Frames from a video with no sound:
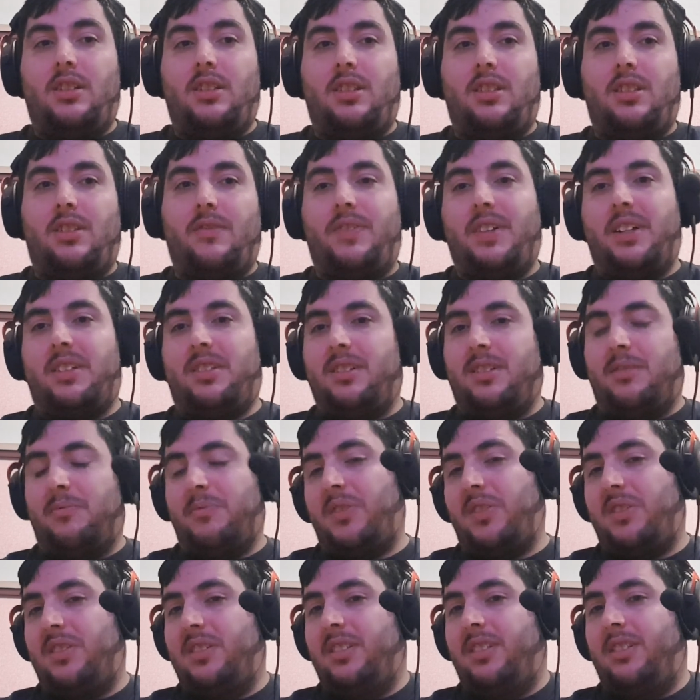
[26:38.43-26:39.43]
the fact that I'm
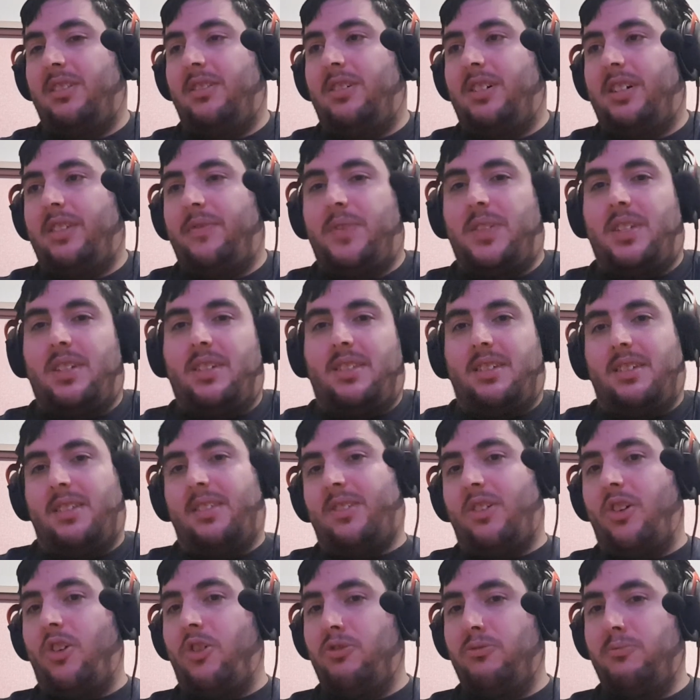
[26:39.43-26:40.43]
still alive says there's
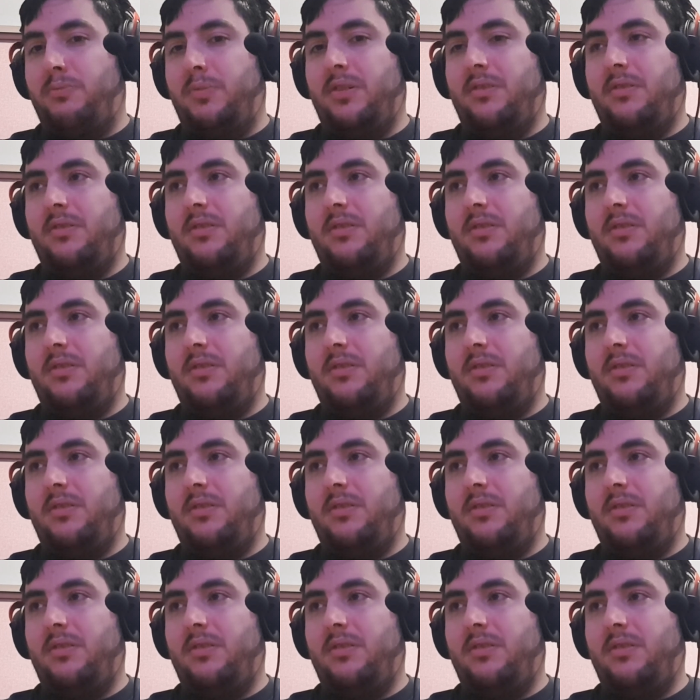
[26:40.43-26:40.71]
hope.